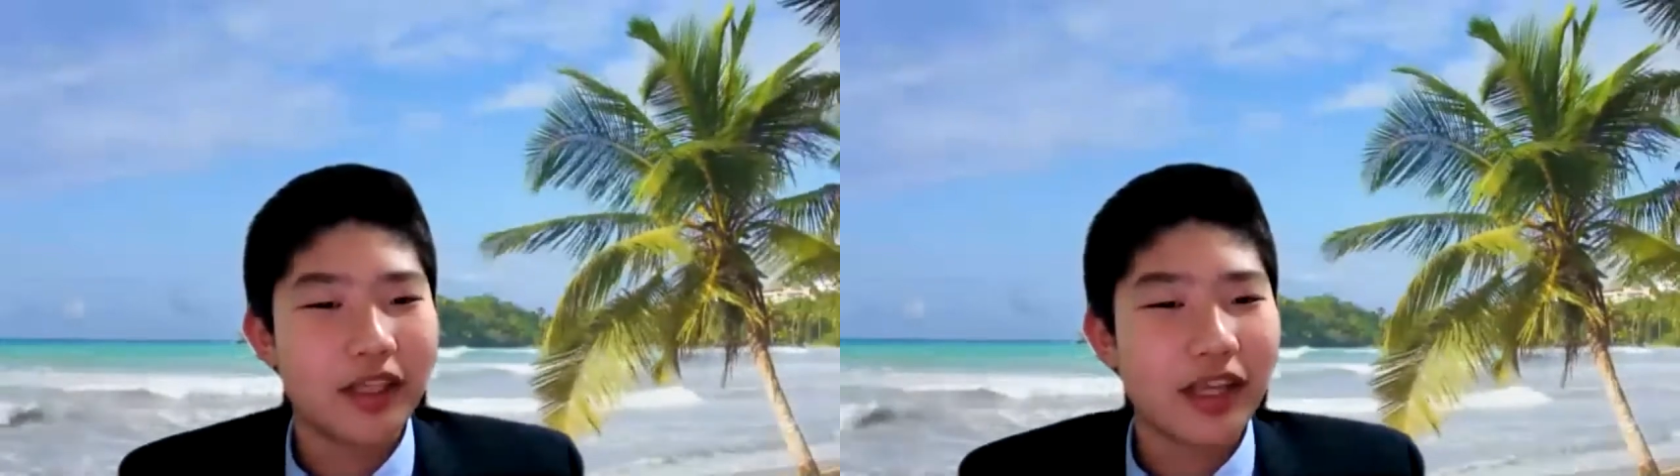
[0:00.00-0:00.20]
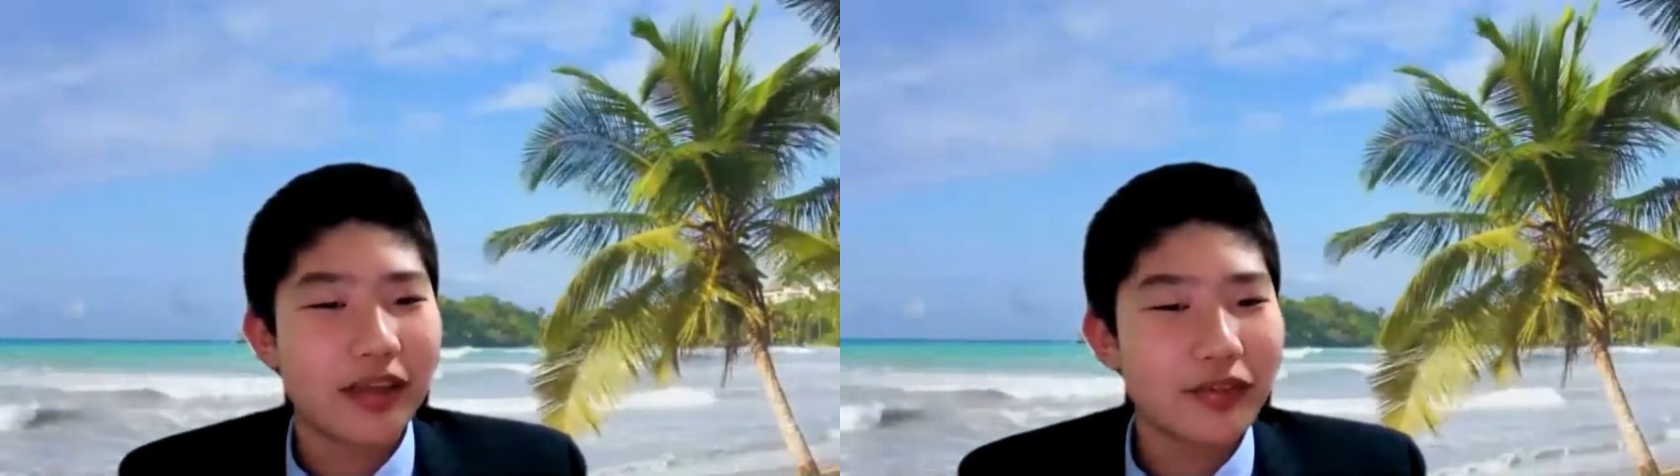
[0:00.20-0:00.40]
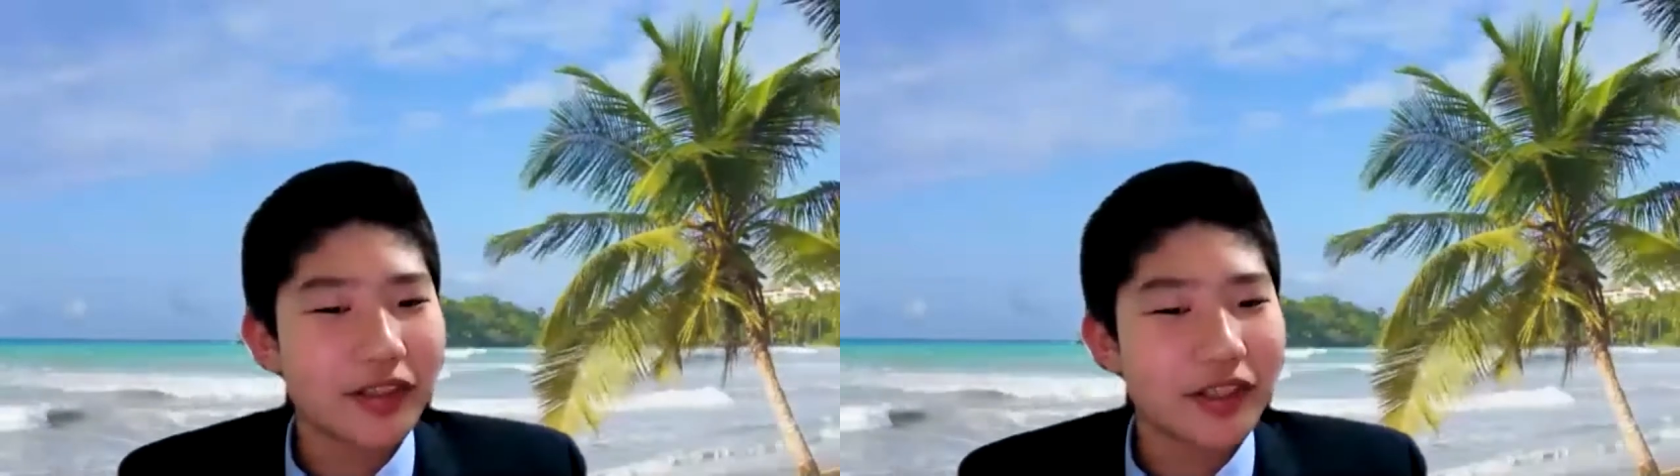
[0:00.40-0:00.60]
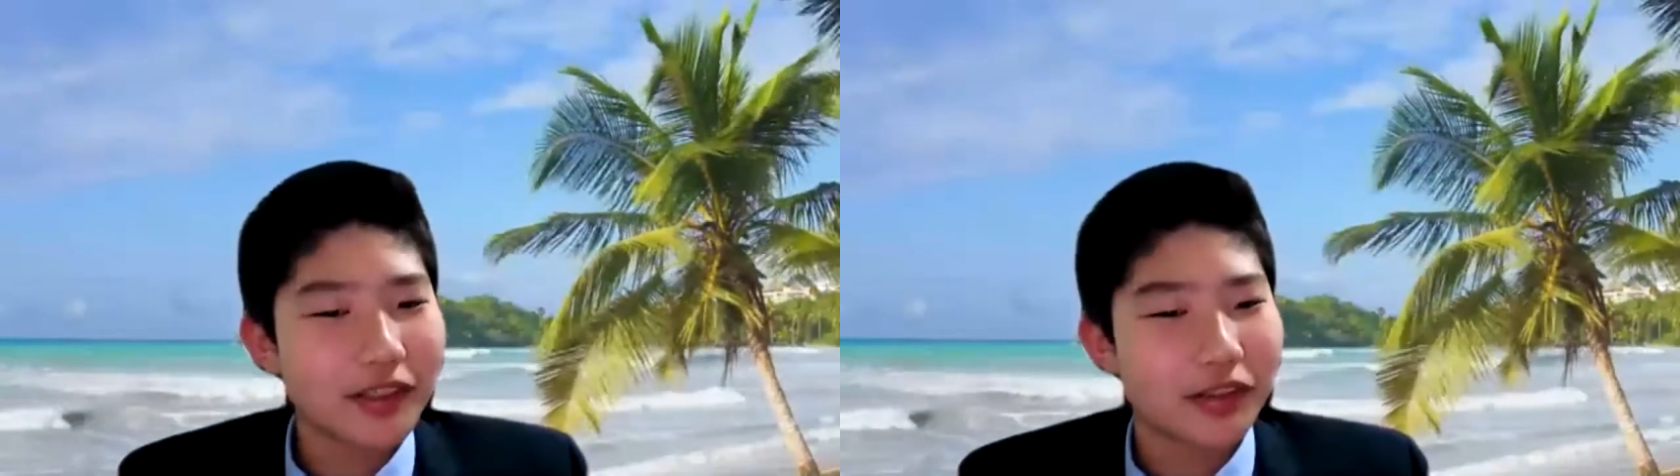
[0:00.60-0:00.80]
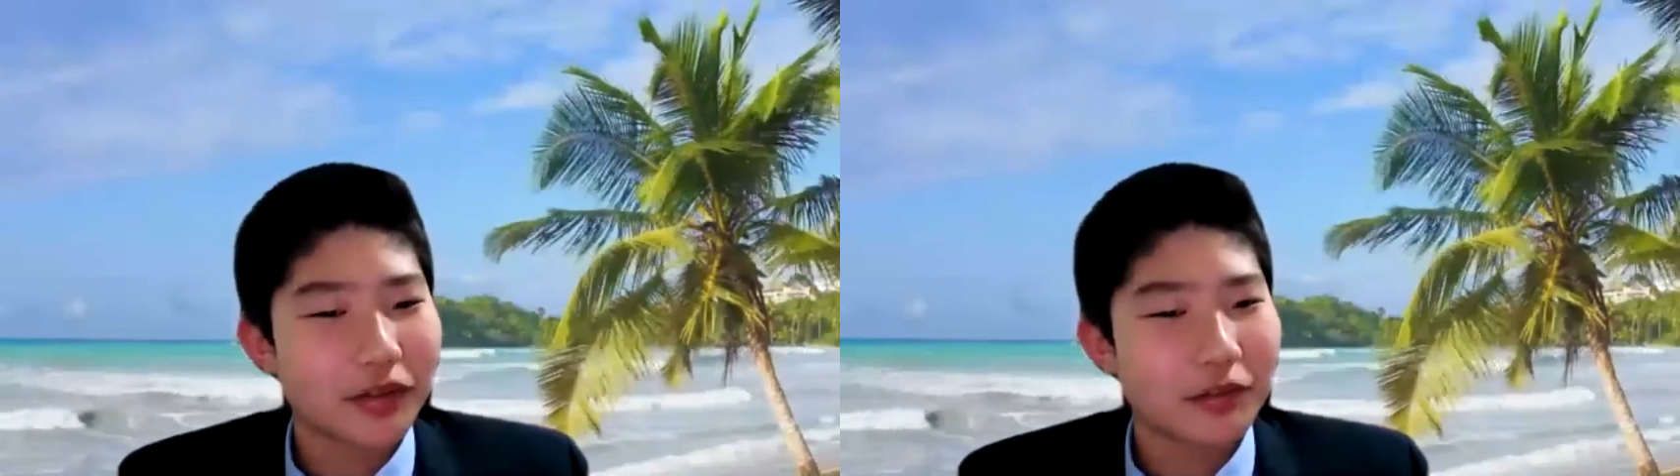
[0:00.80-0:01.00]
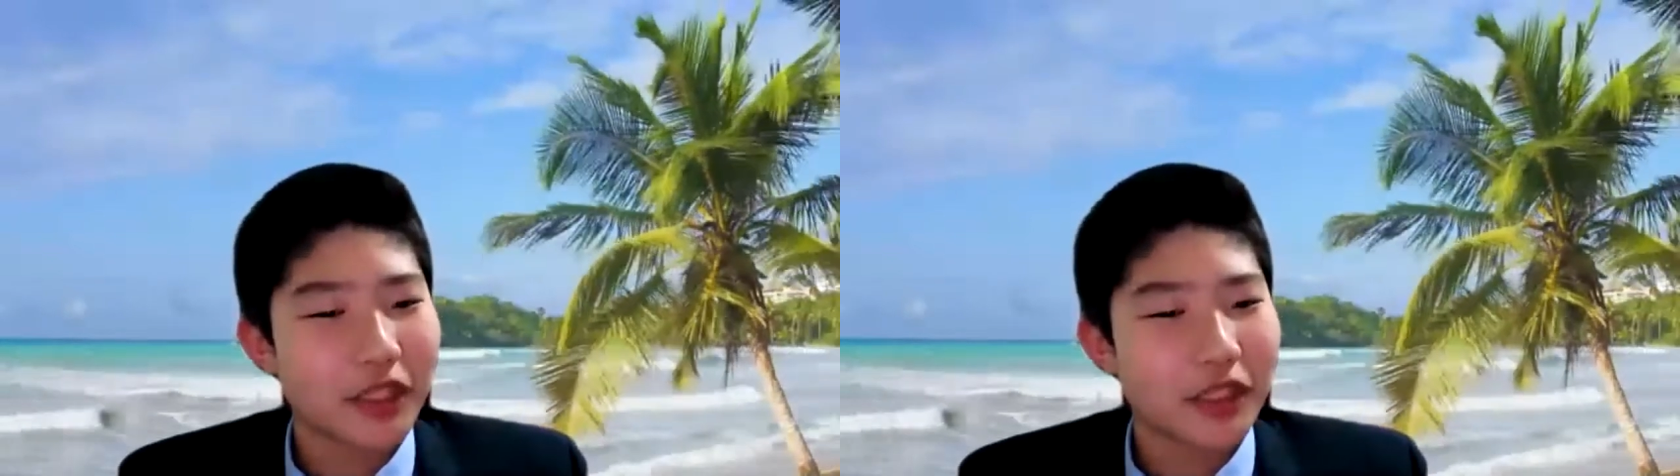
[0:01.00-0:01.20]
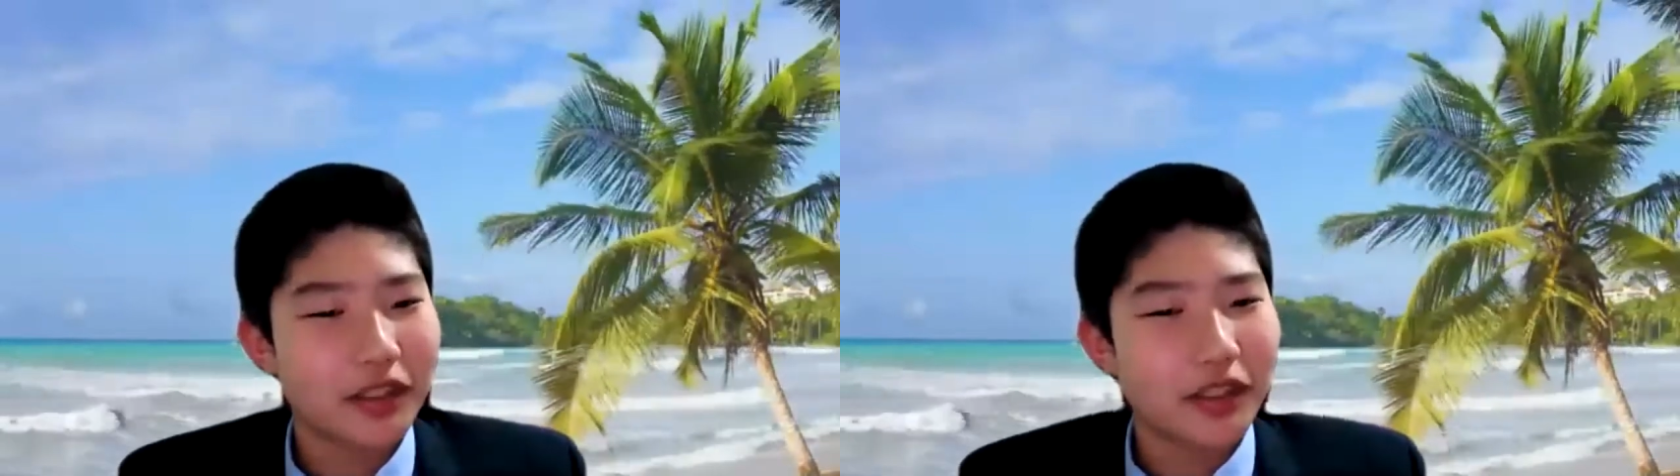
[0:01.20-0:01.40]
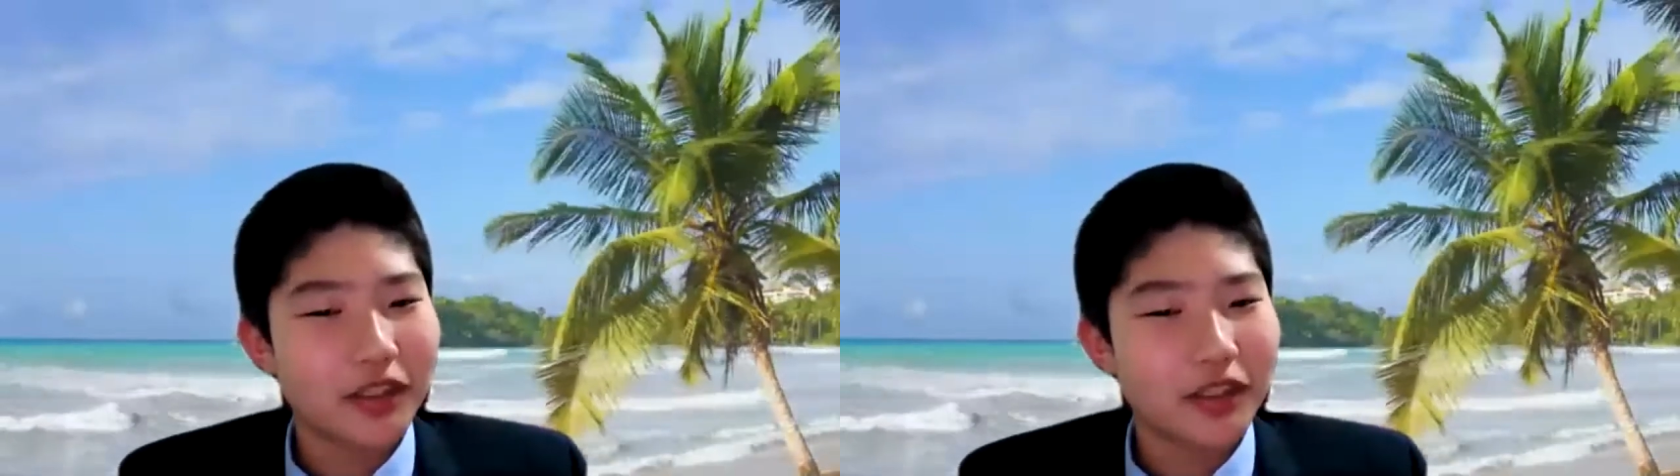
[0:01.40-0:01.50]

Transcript: If you listen to me,